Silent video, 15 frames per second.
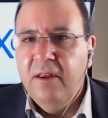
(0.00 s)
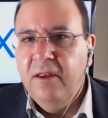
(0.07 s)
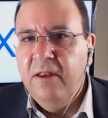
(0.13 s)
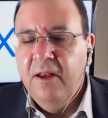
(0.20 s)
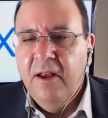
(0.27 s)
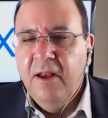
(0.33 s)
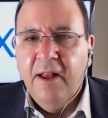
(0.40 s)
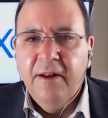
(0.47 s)

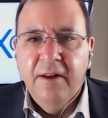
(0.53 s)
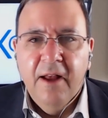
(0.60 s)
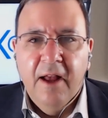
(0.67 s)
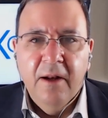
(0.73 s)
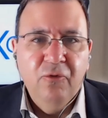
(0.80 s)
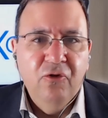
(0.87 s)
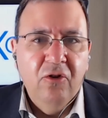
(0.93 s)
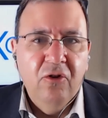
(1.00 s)
and, and I'm
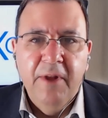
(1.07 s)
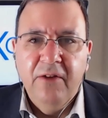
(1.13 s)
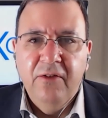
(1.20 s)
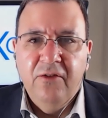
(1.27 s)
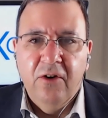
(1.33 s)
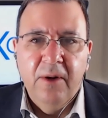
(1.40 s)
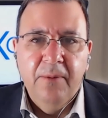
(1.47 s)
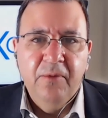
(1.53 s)
sure many
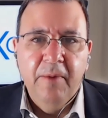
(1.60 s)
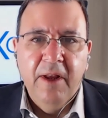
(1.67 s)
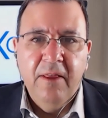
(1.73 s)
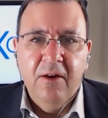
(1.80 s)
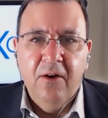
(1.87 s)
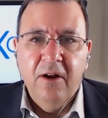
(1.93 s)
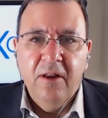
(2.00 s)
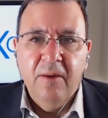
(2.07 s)
startups make the
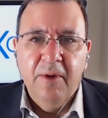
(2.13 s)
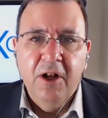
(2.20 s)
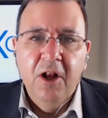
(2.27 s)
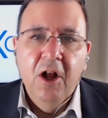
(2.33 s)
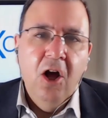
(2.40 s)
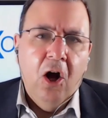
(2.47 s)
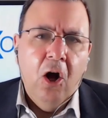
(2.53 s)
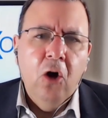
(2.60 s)
argument,
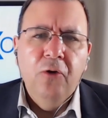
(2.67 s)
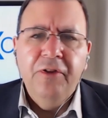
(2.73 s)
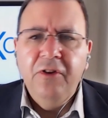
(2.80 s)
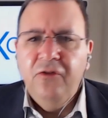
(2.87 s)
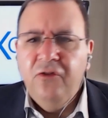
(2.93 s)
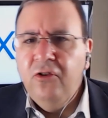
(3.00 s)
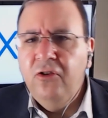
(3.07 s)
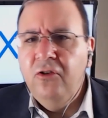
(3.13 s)
oh, these
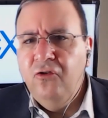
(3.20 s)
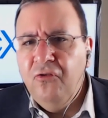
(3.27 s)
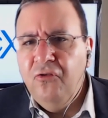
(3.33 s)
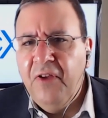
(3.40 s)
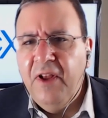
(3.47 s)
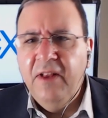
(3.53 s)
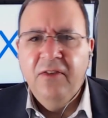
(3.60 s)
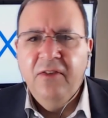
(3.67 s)
huge
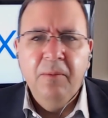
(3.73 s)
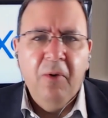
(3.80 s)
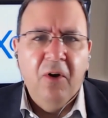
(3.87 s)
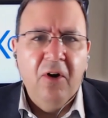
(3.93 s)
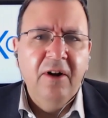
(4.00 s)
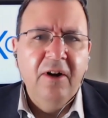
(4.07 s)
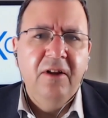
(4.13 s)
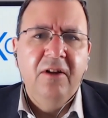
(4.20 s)
fancy
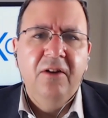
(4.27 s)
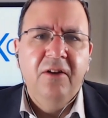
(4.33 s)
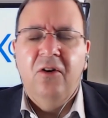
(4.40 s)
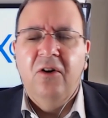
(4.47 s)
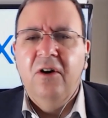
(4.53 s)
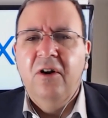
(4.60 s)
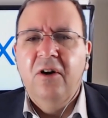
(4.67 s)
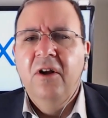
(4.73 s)
parties
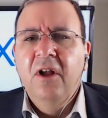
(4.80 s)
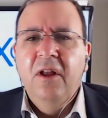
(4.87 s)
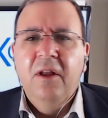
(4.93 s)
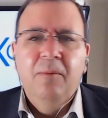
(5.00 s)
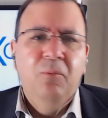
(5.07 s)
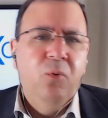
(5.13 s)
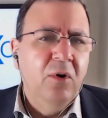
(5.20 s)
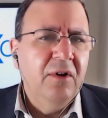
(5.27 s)
are
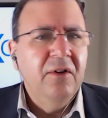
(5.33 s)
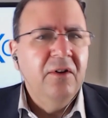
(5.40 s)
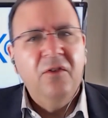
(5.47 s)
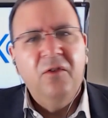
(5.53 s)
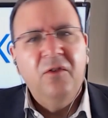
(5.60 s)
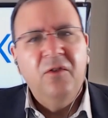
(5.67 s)
important Absolutely. to spread the